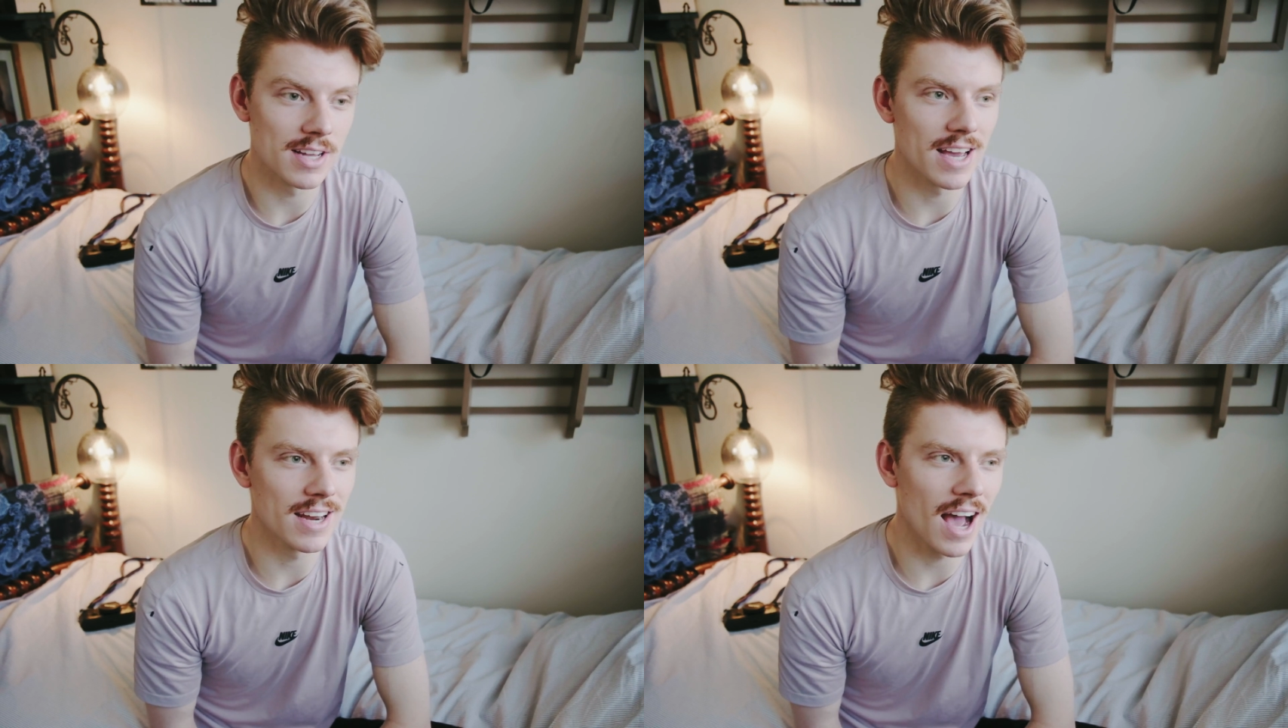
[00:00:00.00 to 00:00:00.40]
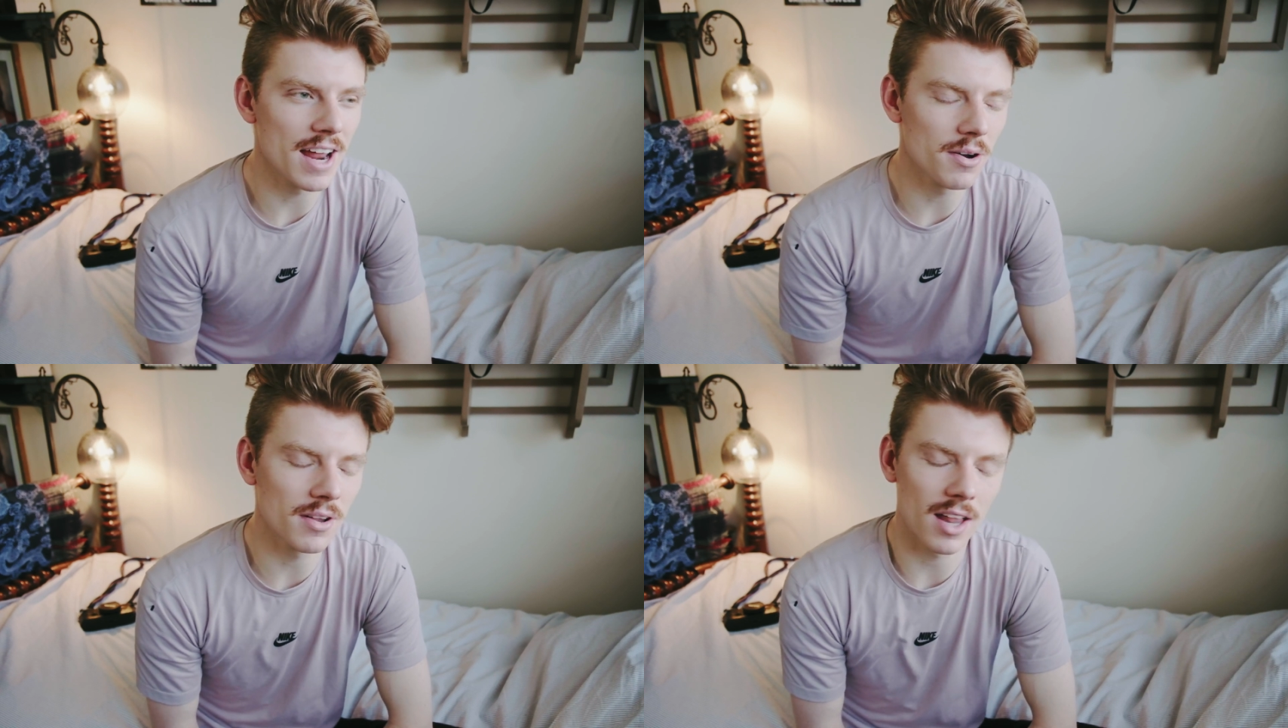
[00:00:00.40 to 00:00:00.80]
And I
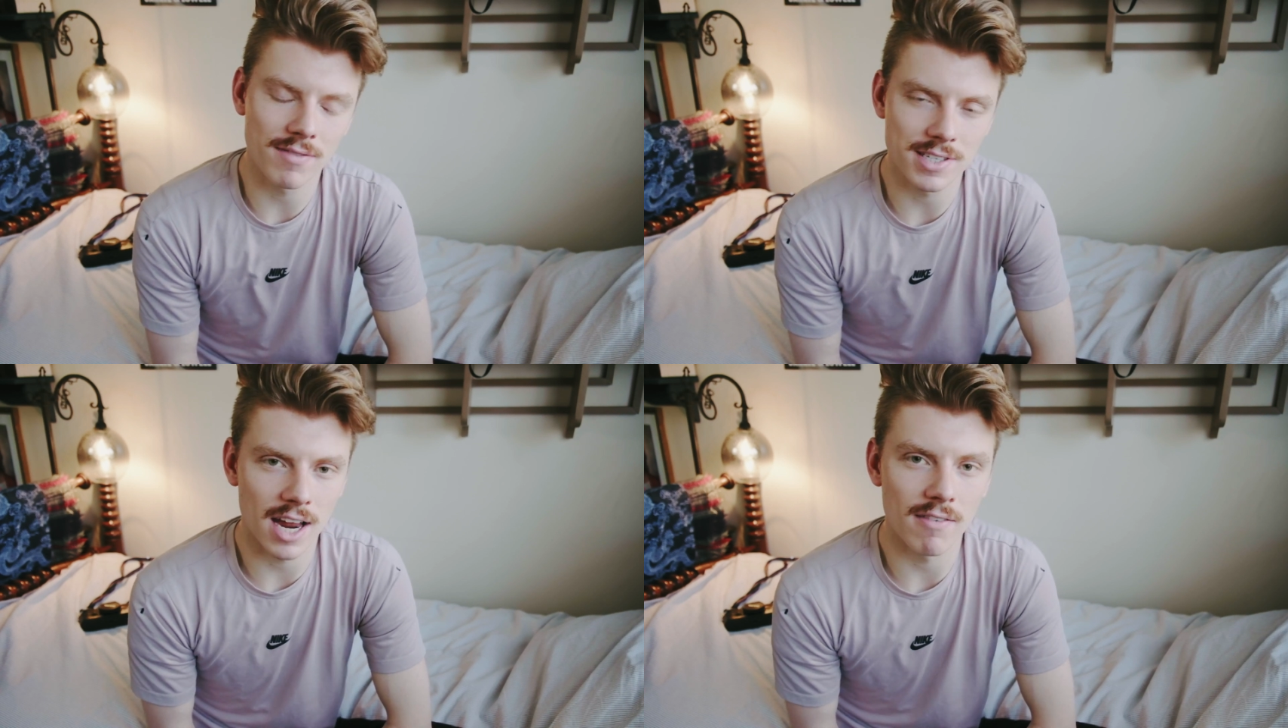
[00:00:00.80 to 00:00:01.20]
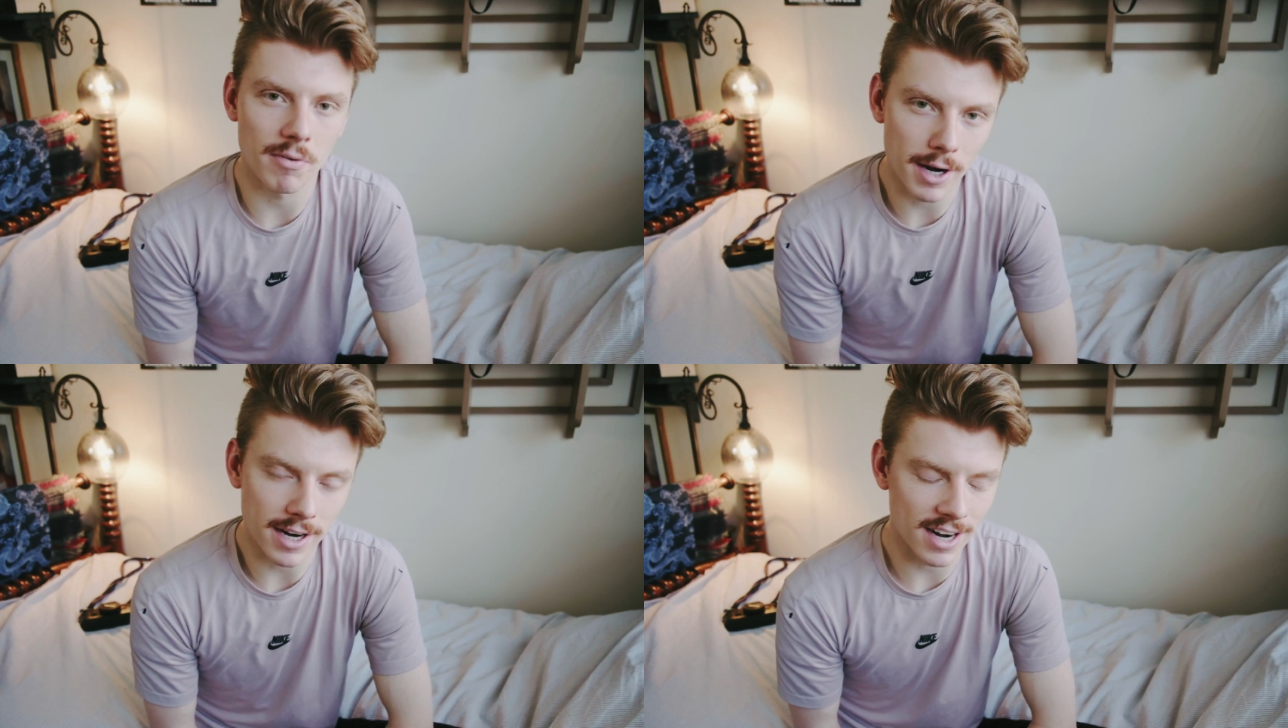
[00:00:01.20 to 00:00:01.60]
know a lot of it's kind of
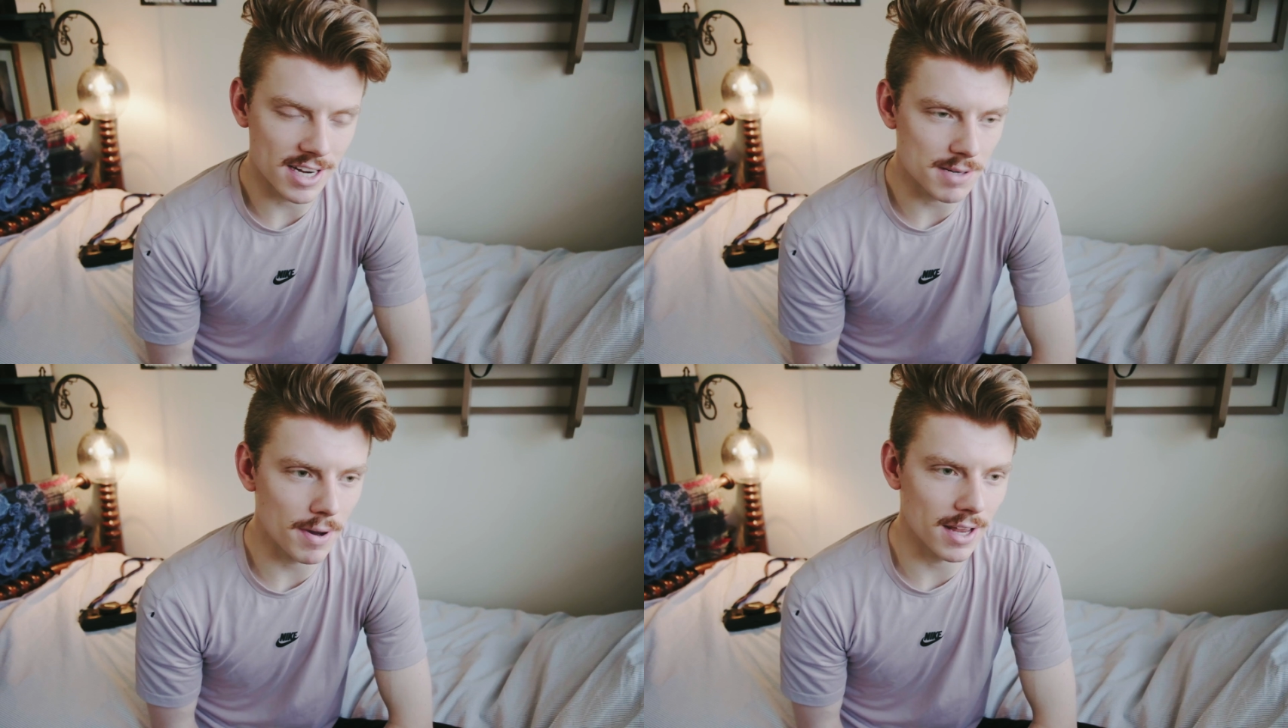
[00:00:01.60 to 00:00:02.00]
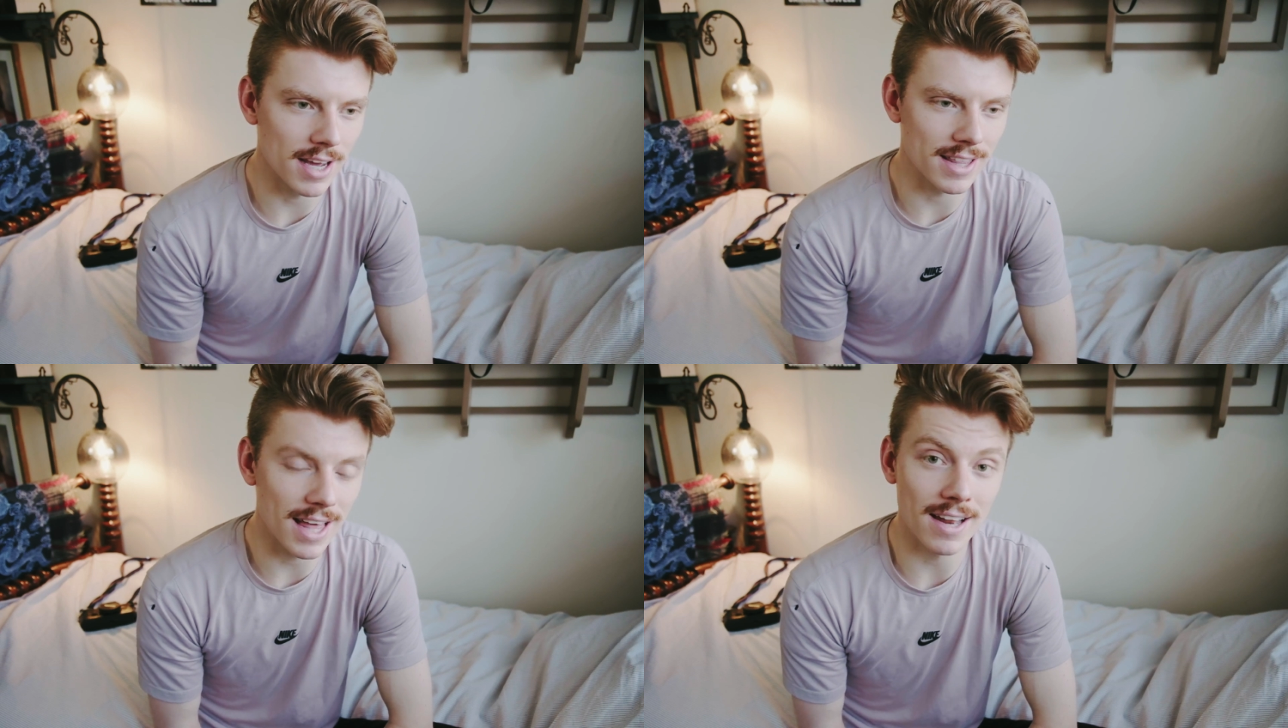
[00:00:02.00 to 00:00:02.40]
Americanized, but
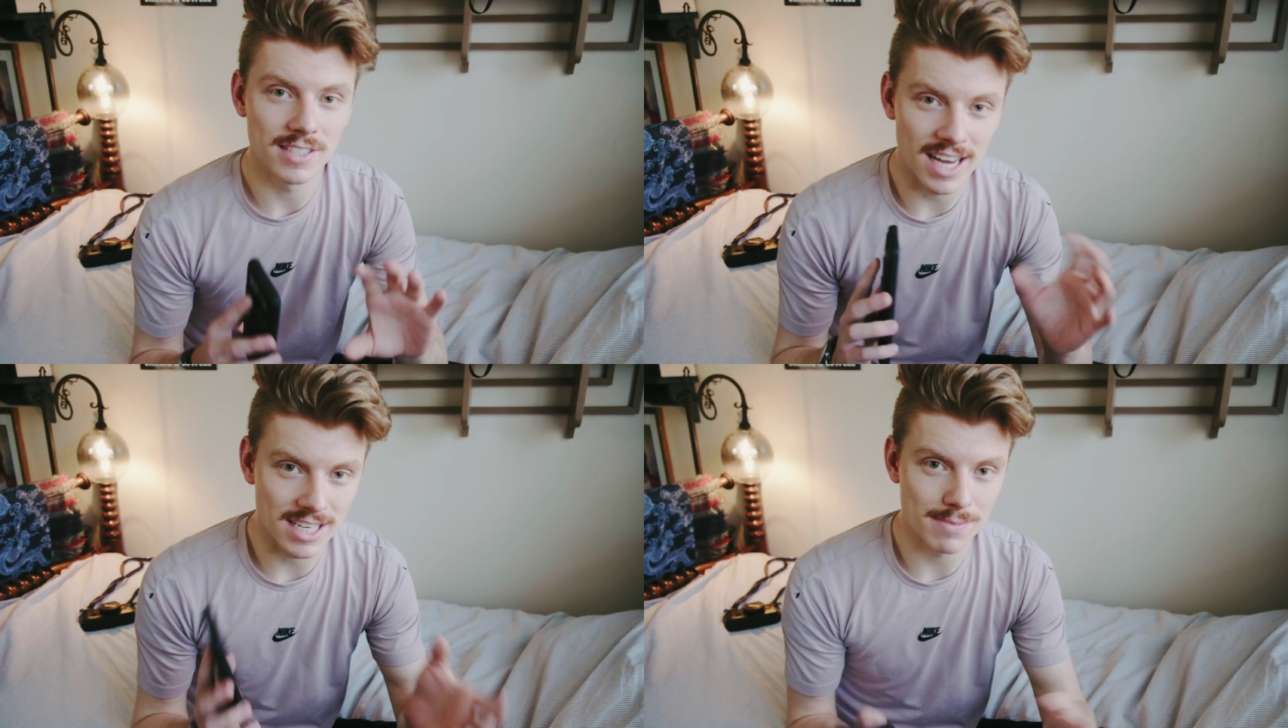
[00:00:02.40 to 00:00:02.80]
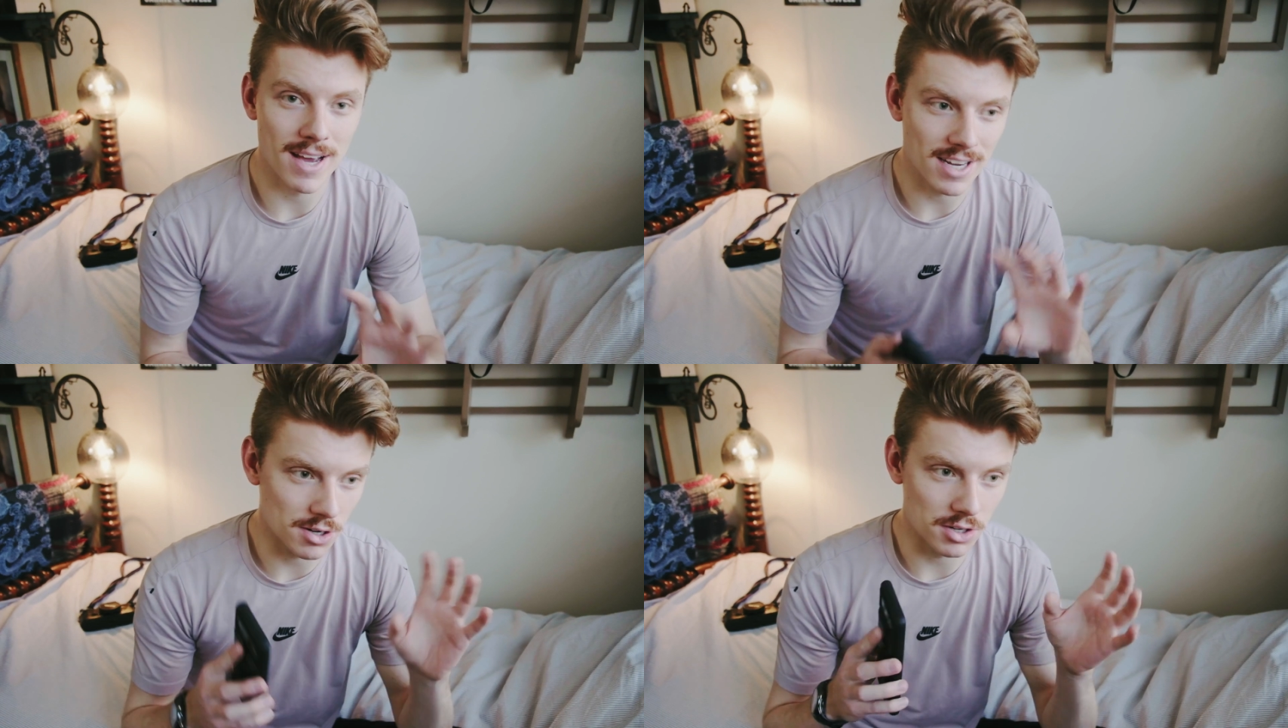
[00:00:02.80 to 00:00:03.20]
like that
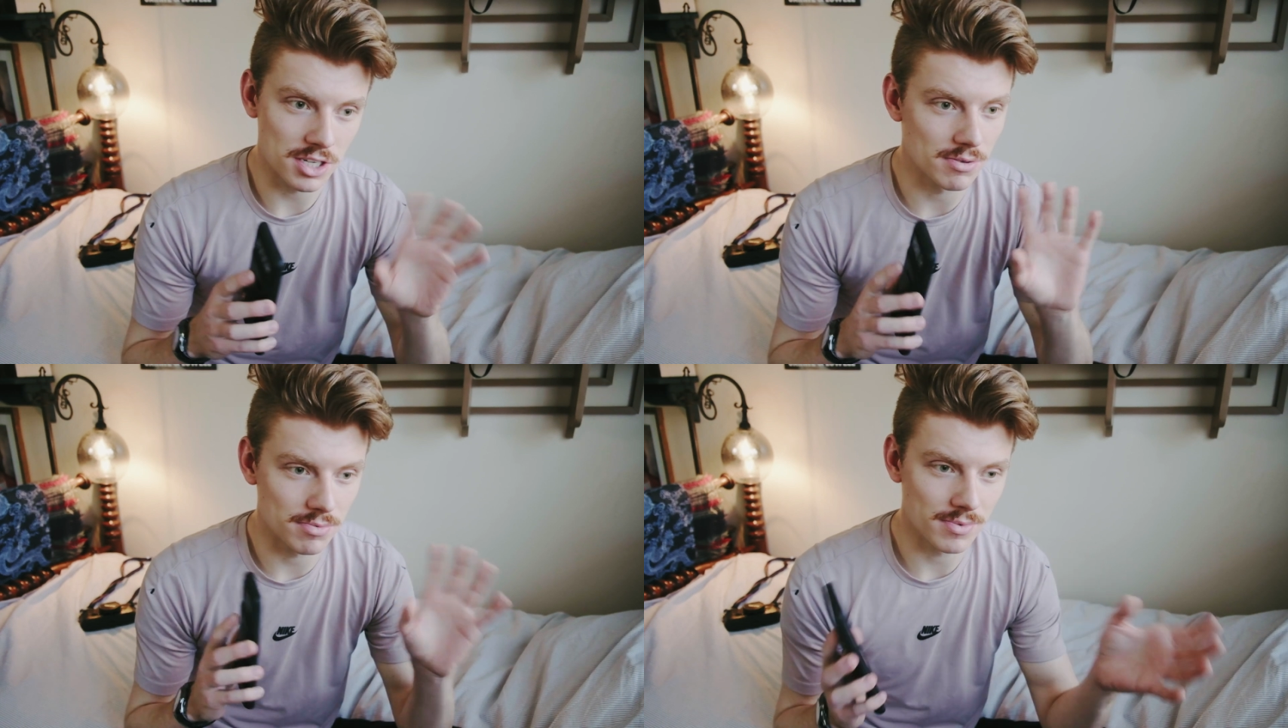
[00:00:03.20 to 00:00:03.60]
Tex-Mex or just,